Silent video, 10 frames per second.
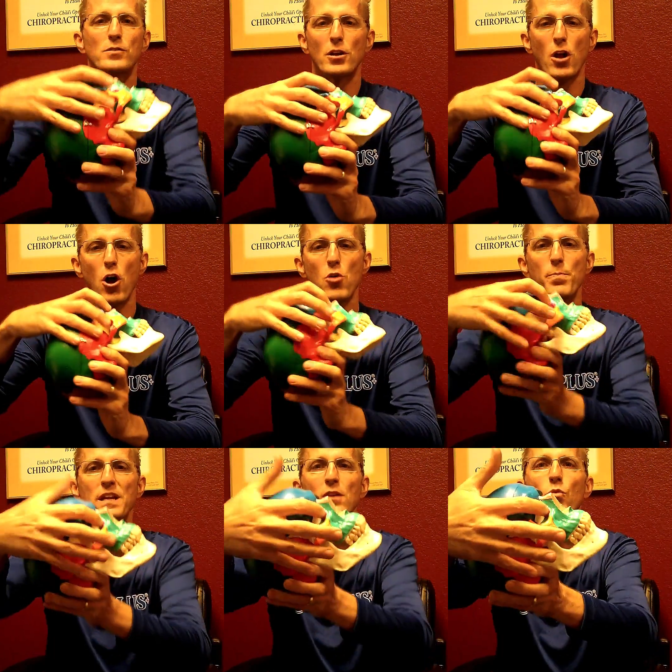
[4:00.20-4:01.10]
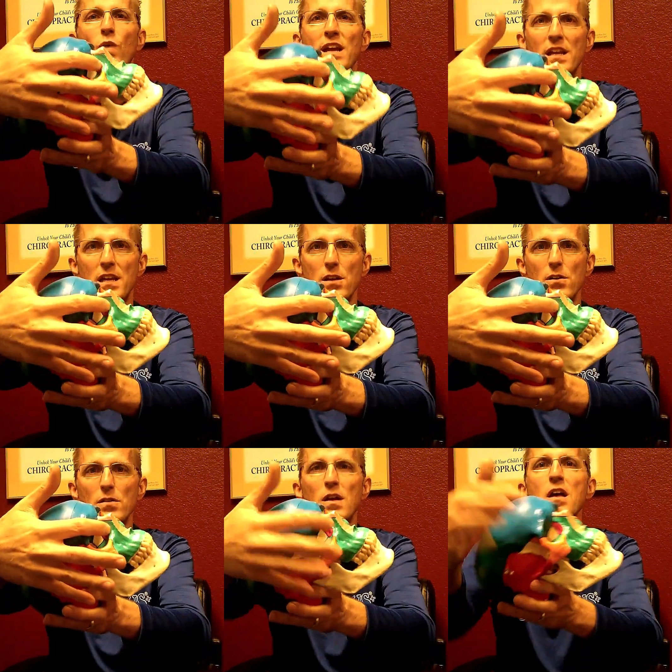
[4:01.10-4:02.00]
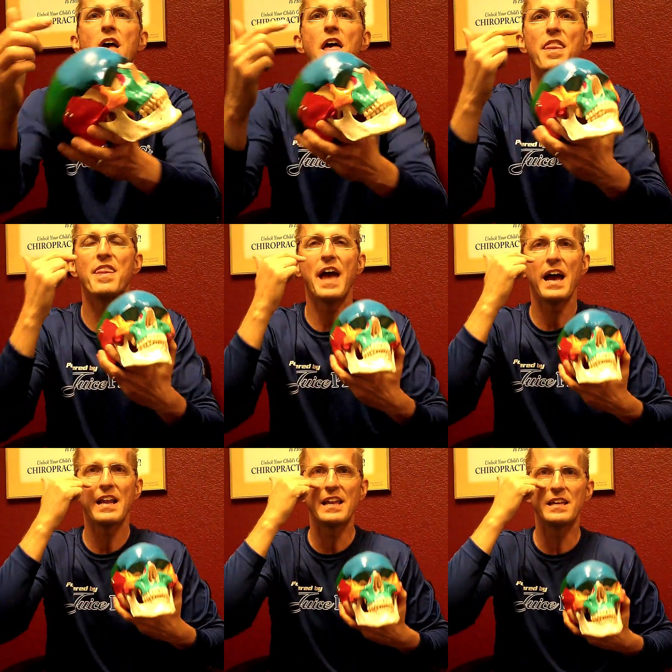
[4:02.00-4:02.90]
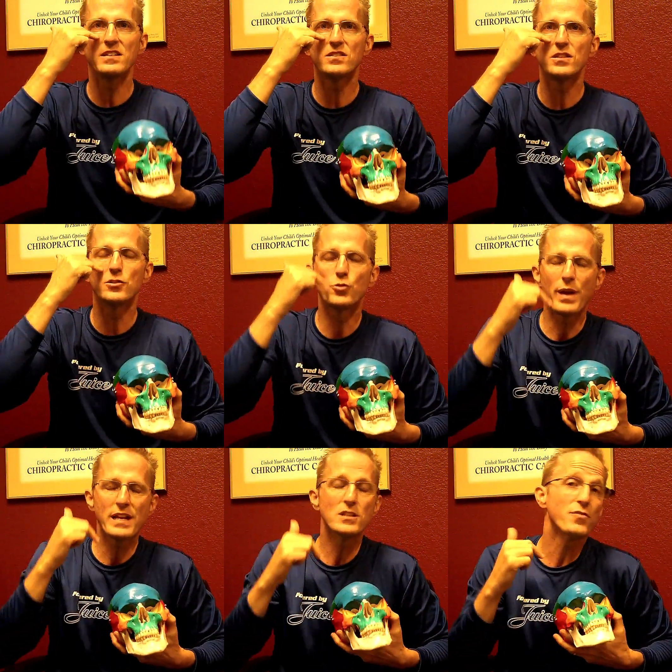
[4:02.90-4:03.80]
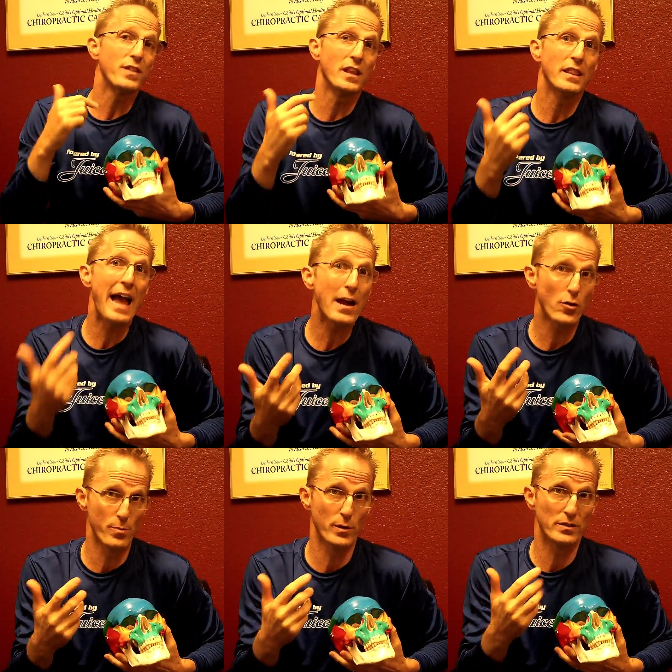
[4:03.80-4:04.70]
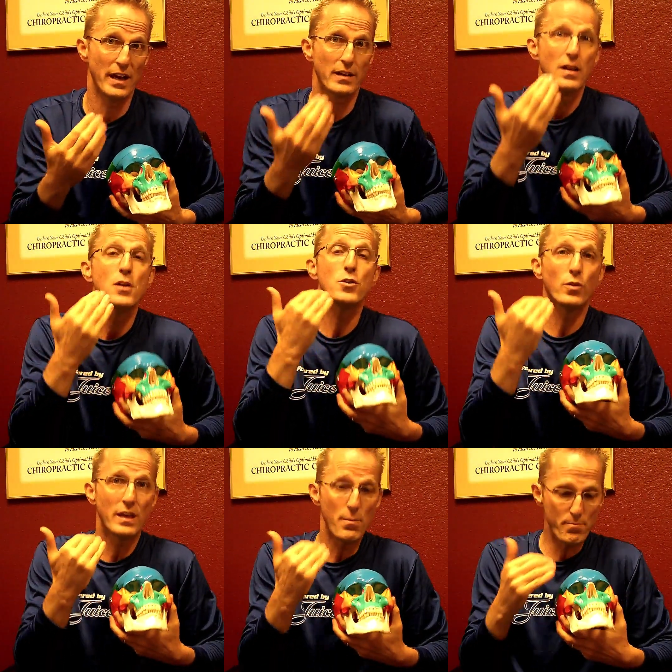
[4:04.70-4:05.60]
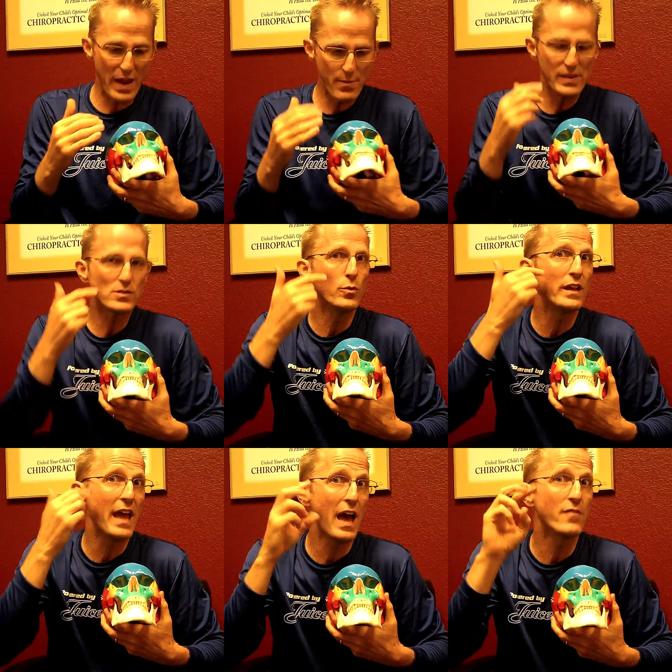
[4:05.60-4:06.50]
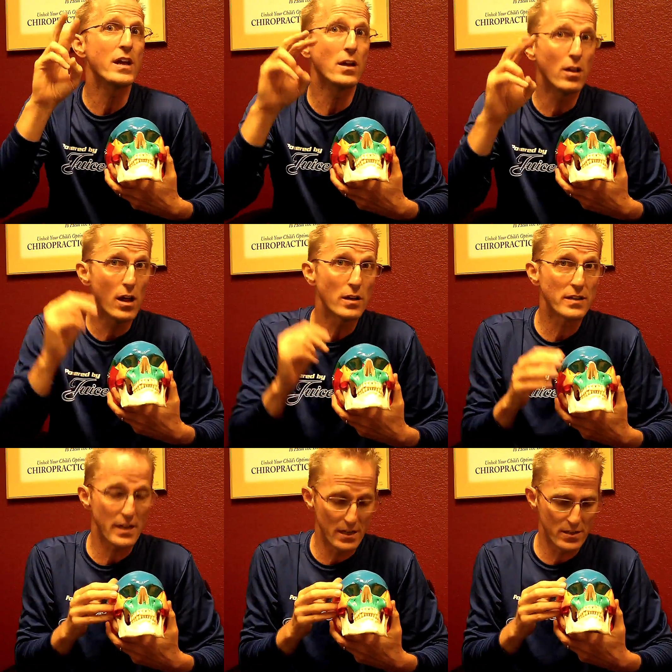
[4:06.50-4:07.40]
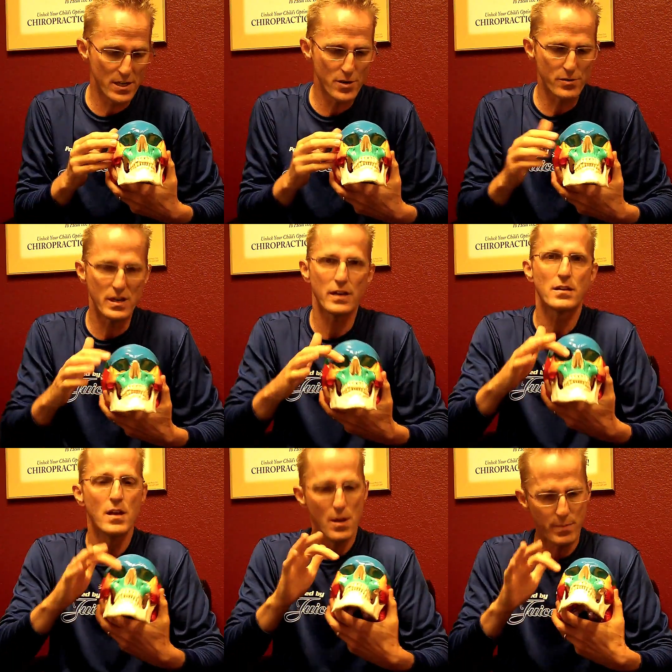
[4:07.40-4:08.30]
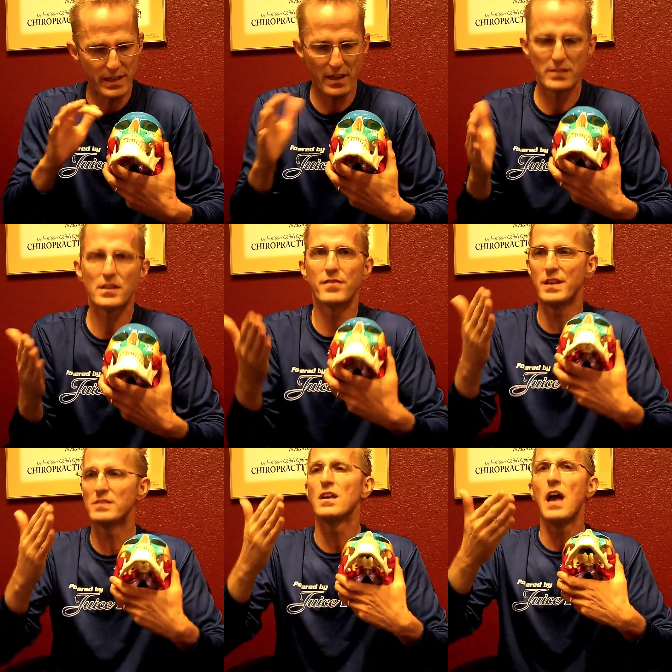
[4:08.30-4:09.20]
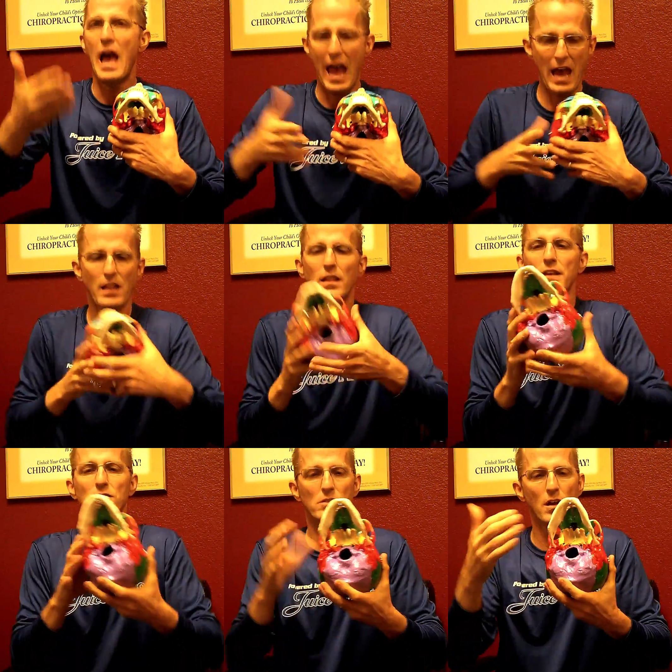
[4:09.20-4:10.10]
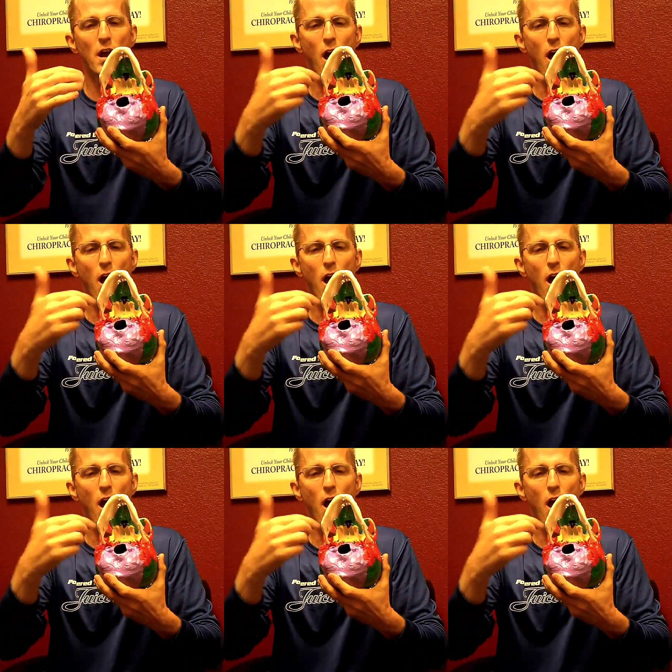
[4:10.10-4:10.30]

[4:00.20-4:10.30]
an opening right here that is the drainage for the lacrimal duct. You'll get babies that will have a clogged tear duct because of this atlas,